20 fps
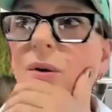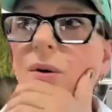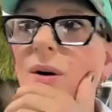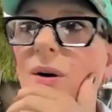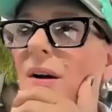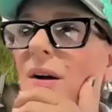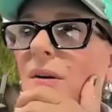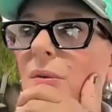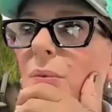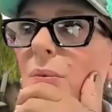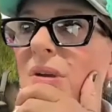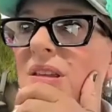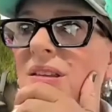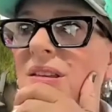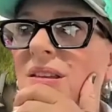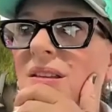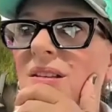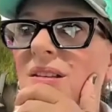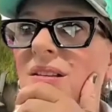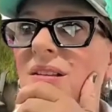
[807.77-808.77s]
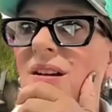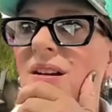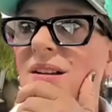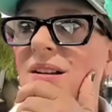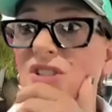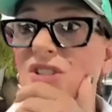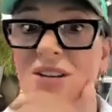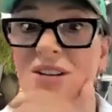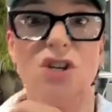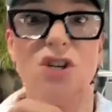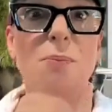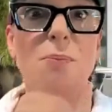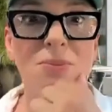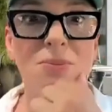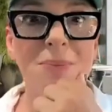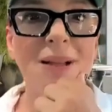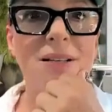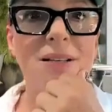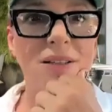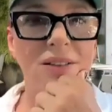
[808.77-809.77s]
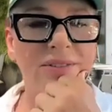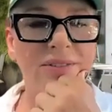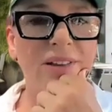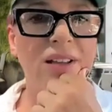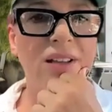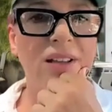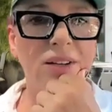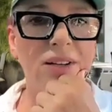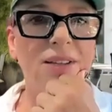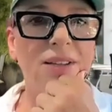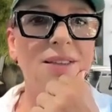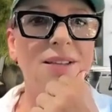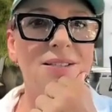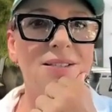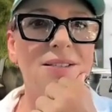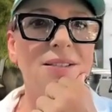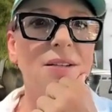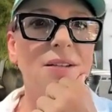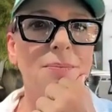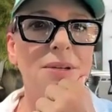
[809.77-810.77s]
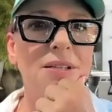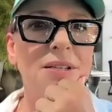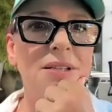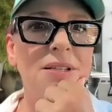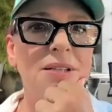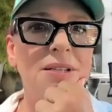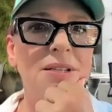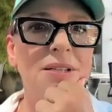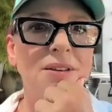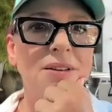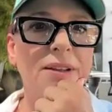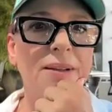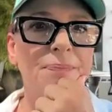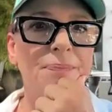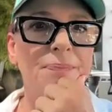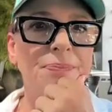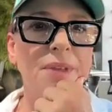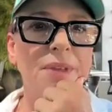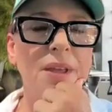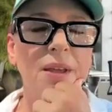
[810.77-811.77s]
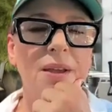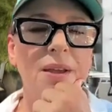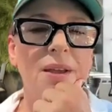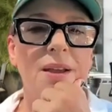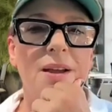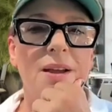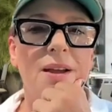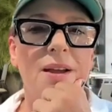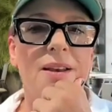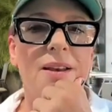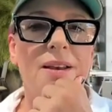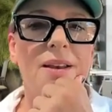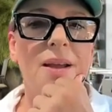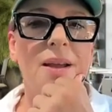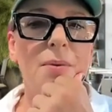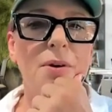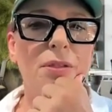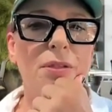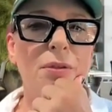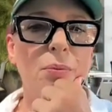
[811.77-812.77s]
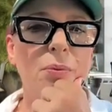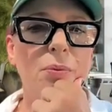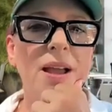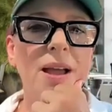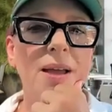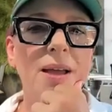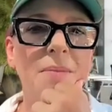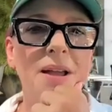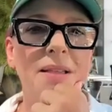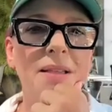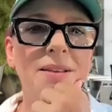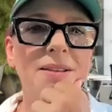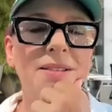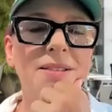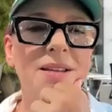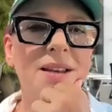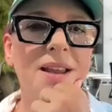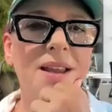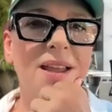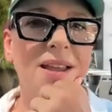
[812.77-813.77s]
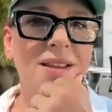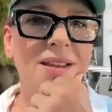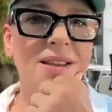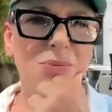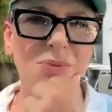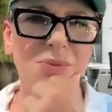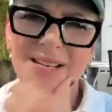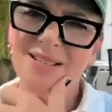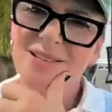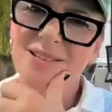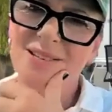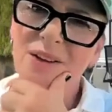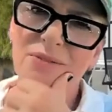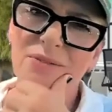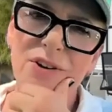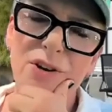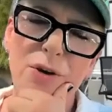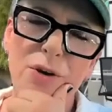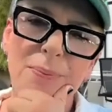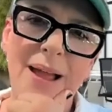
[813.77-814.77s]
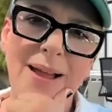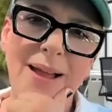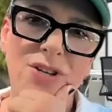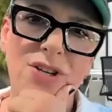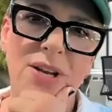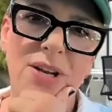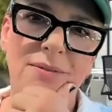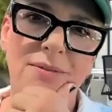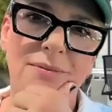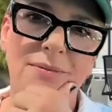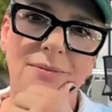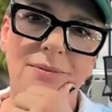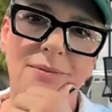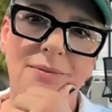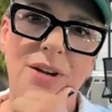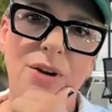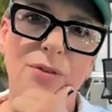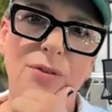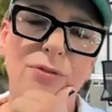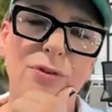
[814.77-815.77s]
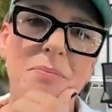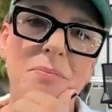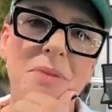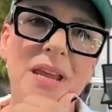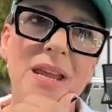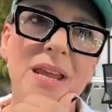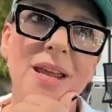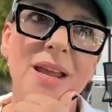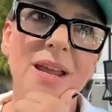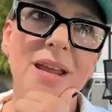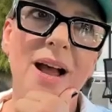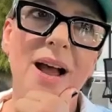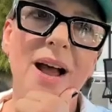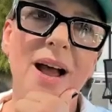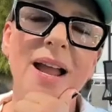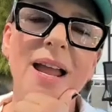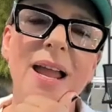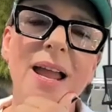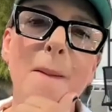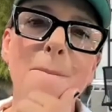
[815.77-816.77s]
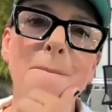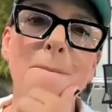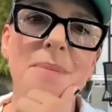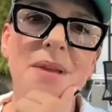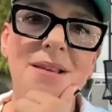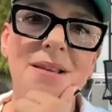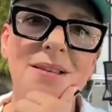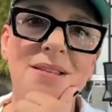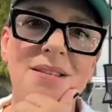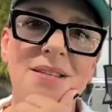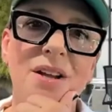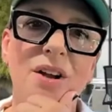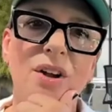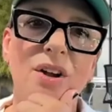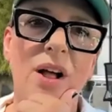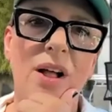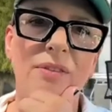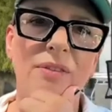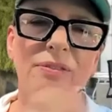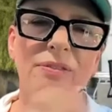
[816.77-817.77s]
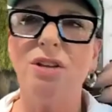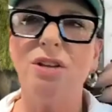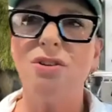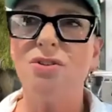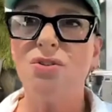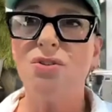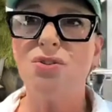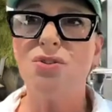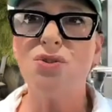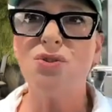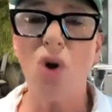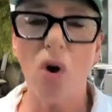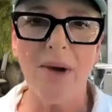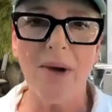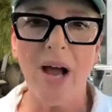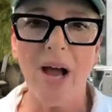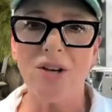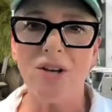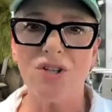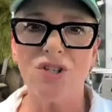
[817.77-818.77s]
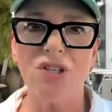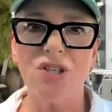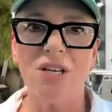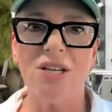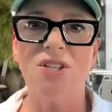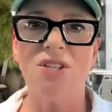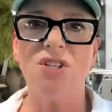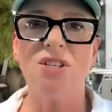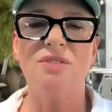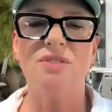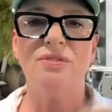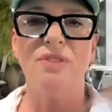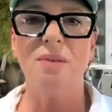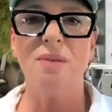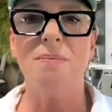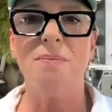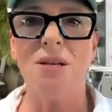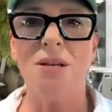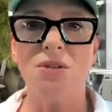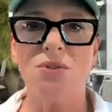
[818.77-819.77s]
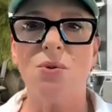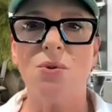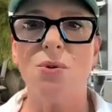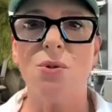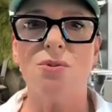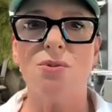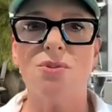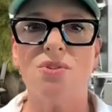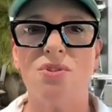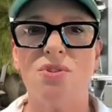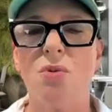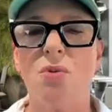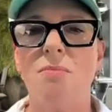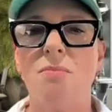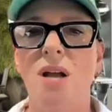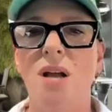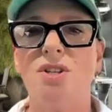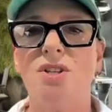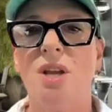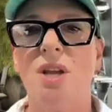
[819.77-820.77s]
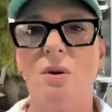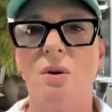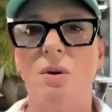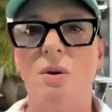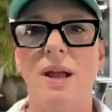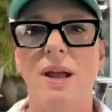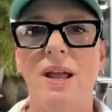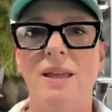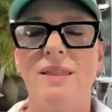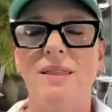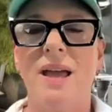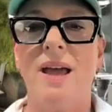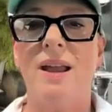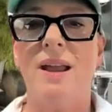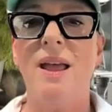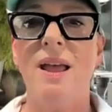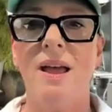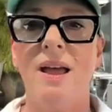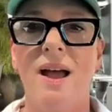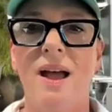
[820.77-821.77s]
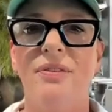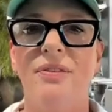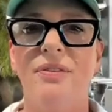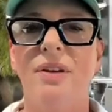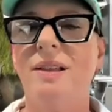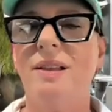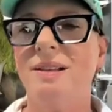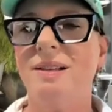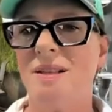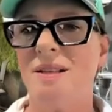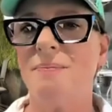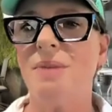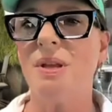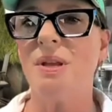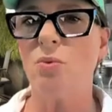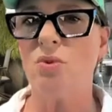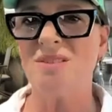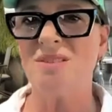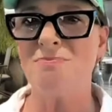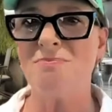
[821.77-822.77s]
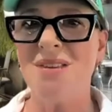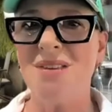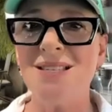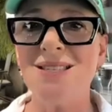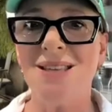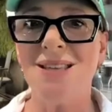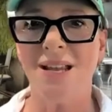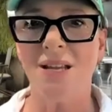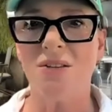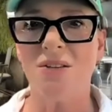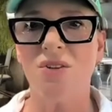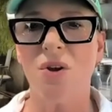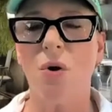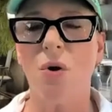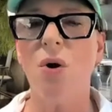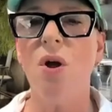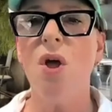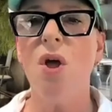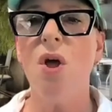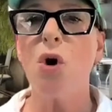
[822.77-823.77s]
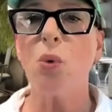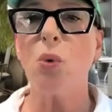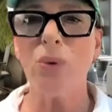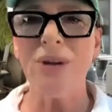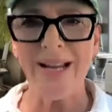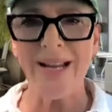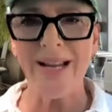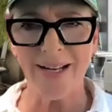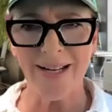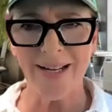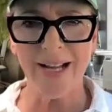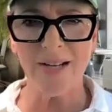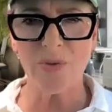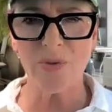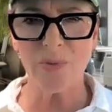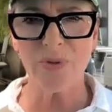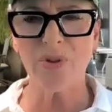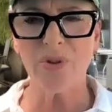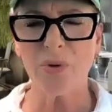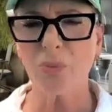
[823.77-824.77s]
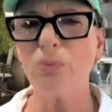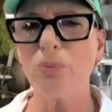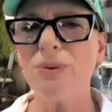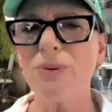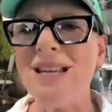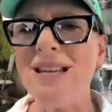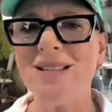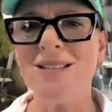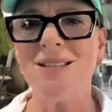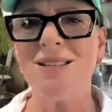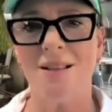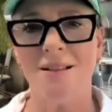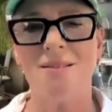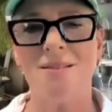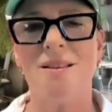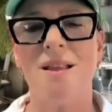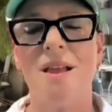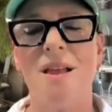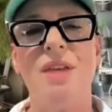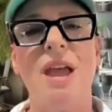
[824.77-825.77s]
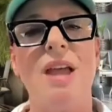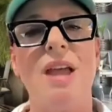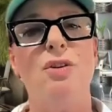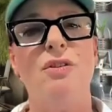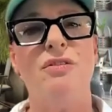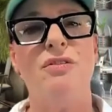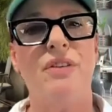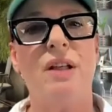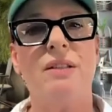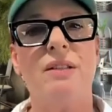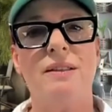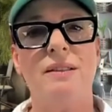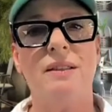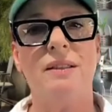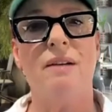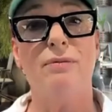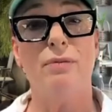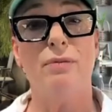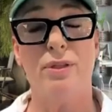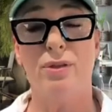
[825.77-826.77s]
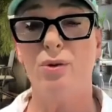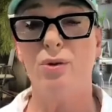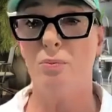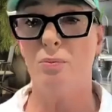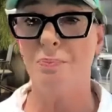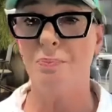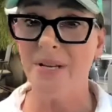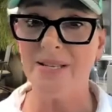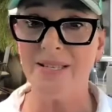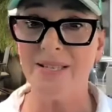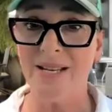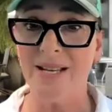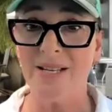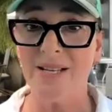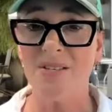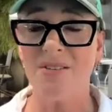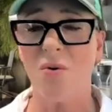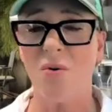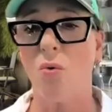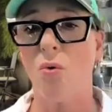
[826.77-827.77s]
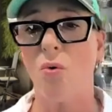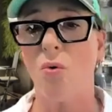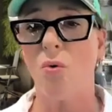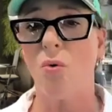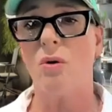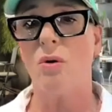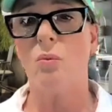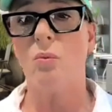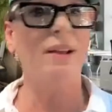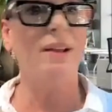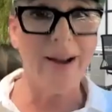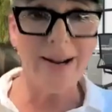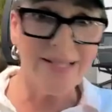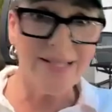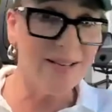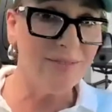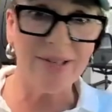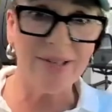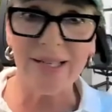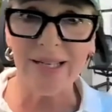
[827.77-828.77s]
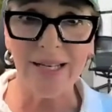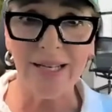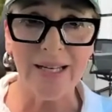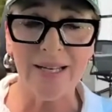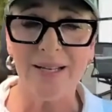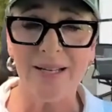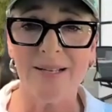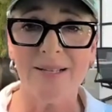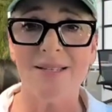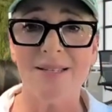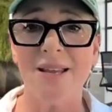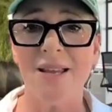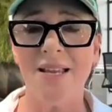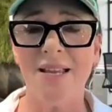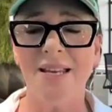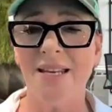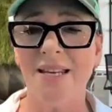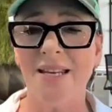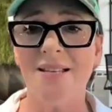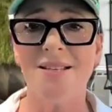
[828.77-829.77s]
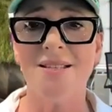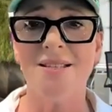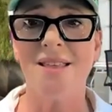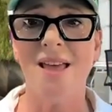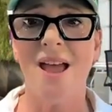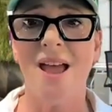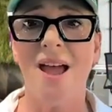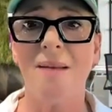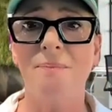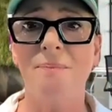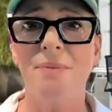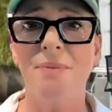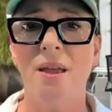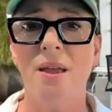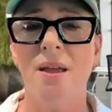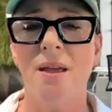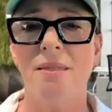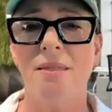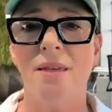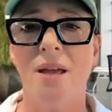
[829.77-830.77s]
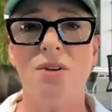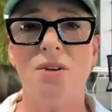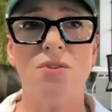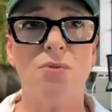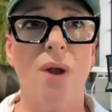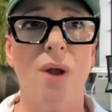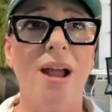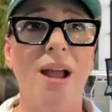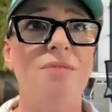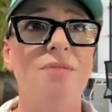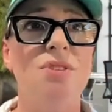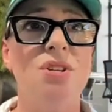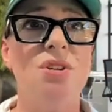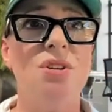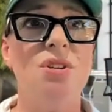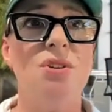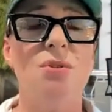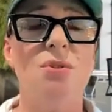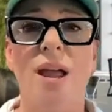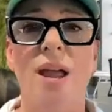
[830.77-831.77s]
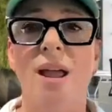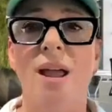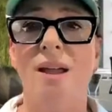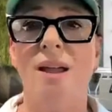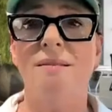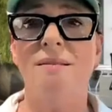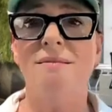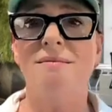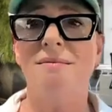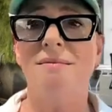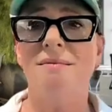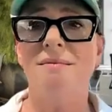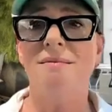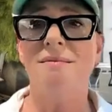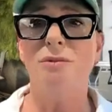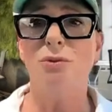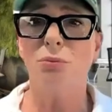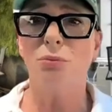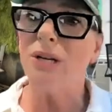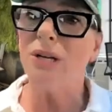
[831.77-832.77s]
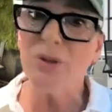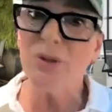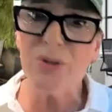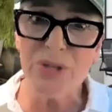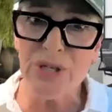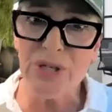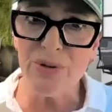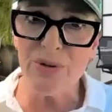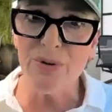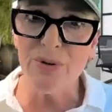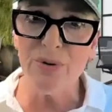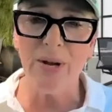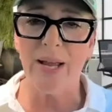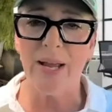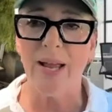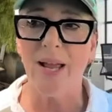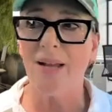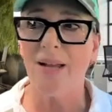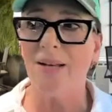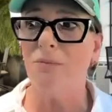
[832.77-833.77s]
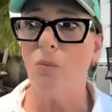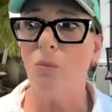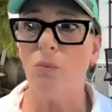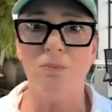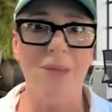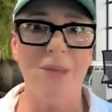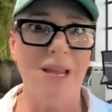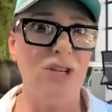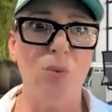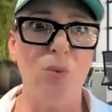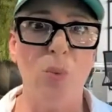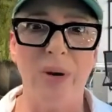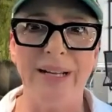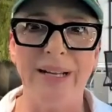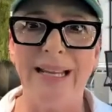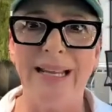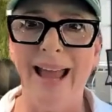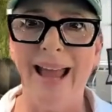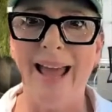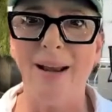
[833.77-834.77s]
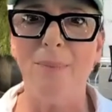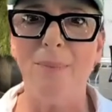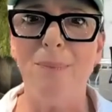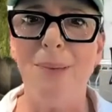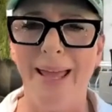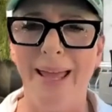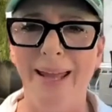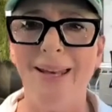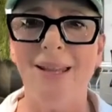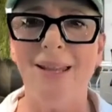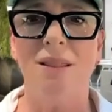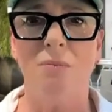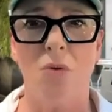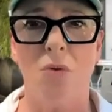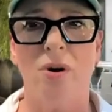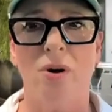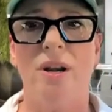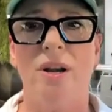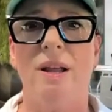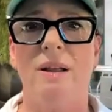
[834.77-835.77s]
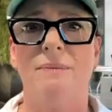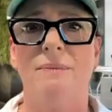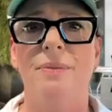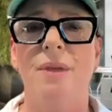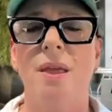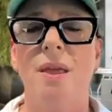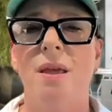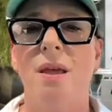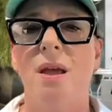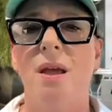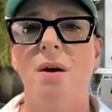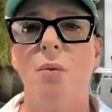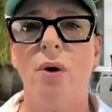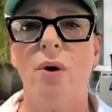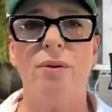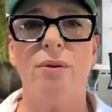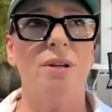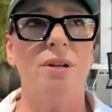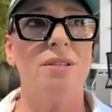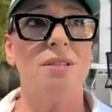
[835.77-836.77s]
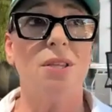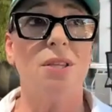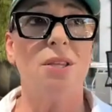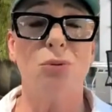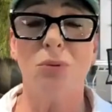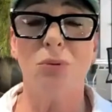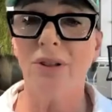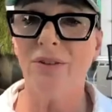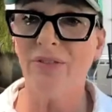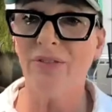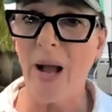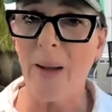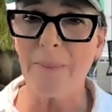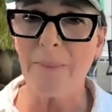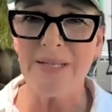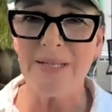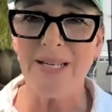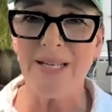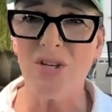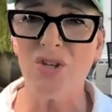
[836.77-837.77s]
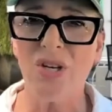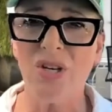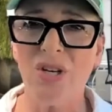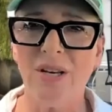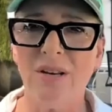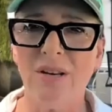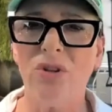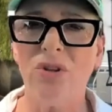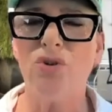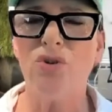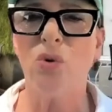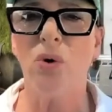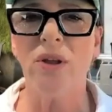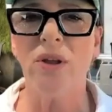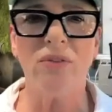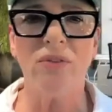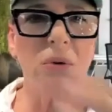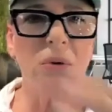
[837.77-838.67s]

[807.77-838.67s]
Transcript: How do we change our perspective and look at things a little bit differently? Number 3 on my list today is rediscover your passion. For me, I missed golfing so much. It just fed my soul so much in a way that I felt like something was missing. So reconnect with the reasons that you fell in love with your business or whatever activity it is that drives you and thrills you and makes you want to get out of bed in the morning. Whether it's the thrill of competition, the joy of